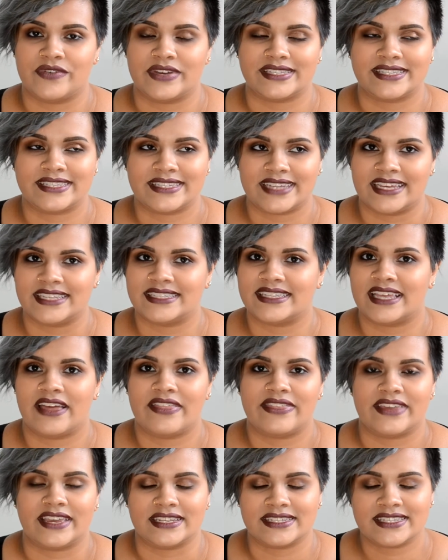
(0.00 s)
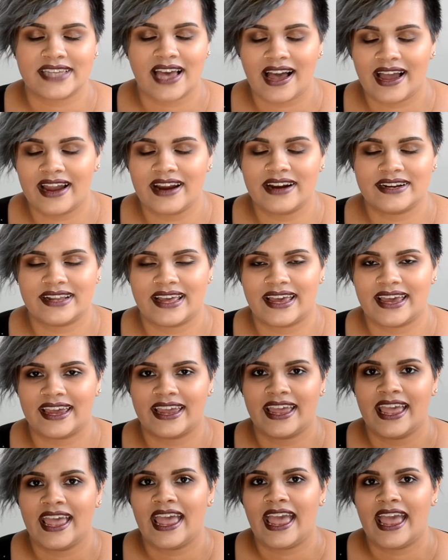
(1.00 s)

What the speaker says: It stays there the entire day,